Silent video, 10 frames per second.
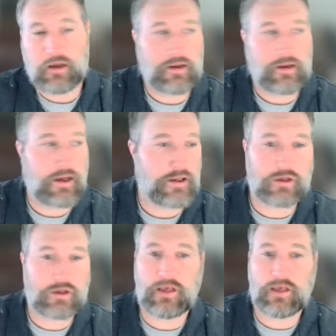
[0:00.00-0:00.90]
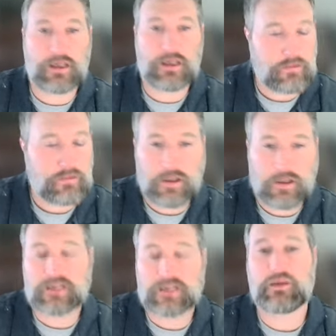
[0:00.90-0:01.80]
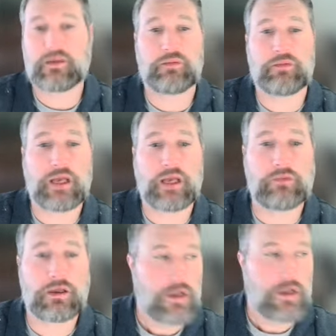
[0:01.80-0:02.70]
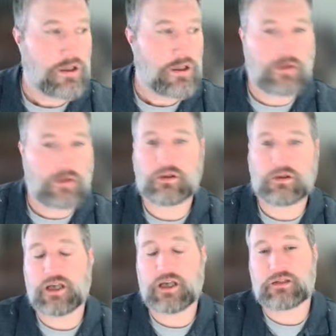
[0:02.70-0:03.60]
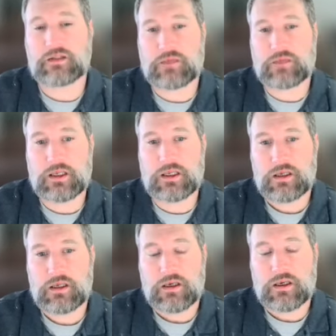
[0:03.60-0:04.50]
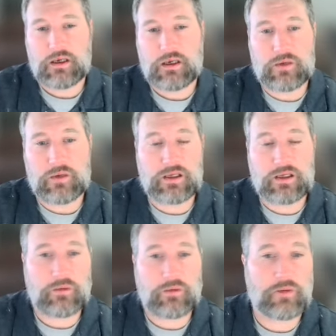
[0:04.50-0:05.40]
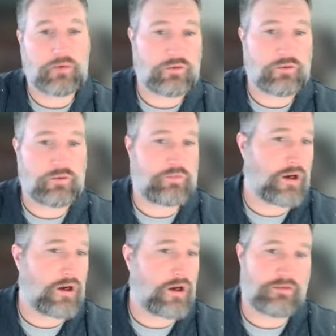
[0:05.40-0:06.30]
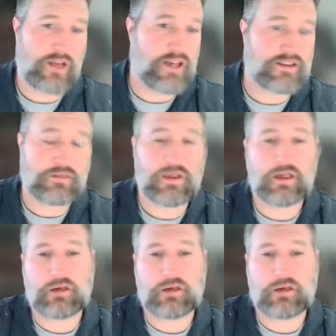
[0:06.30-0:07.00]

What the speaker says: you can make an estimated payment. you can reach out to me and we can come up with an estimated